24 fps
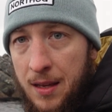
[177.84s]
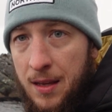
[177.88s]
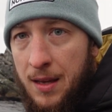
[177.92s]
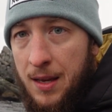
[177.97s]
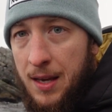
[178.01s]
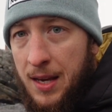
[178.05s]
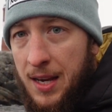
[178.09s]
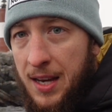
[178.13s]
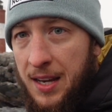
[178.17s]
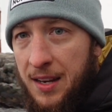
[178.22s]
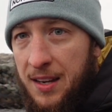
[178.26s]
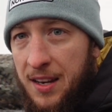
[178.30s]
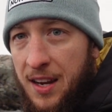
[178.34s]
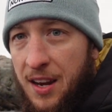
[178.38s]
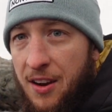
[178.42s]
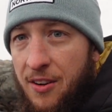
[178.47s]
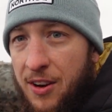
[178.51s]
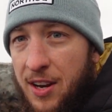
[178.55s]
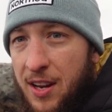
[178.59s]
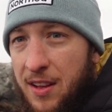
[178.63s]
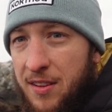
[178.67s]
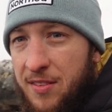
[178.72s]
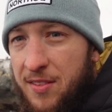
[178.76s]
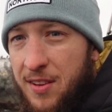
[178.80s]
And here
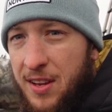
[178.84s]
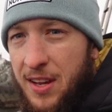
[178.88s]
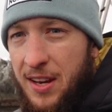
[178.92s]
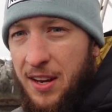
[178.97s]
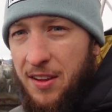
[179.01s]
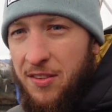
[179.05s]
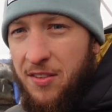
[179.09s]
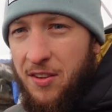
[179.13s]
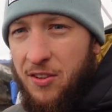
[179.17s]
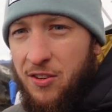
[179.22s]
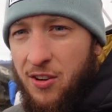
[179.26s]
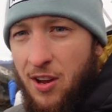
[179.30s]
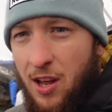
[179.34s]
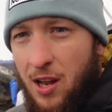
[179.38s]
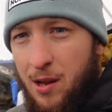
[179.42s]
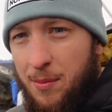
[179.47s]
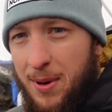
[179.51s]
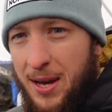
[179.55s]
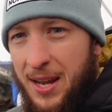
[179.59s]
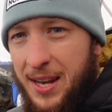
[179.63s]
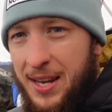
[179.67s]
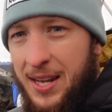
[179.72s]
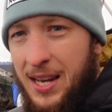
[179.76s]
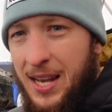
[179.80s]
it is, ladies and
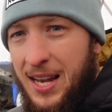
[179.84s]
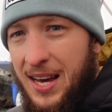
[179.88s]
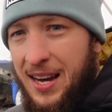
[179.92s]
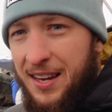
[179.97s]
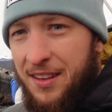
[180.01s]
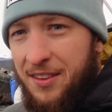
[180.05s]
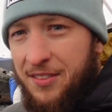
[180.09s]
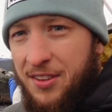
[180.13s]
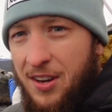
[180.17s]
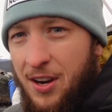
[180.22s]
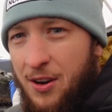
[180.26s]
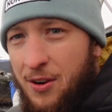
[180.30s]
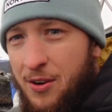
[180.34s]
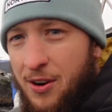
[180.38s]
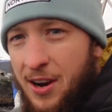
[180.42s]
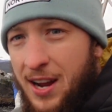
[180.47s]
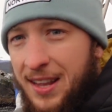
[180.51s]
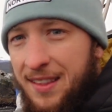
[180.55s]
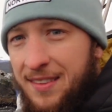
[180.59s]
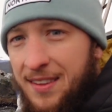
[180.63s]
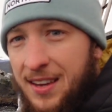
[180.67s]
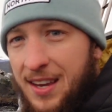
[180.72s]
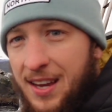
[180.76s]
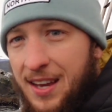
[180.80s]
gentlemen, the light tower
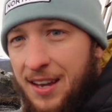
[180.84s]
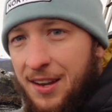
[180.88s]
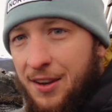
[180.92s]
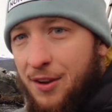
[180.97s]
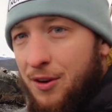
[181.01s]
at the end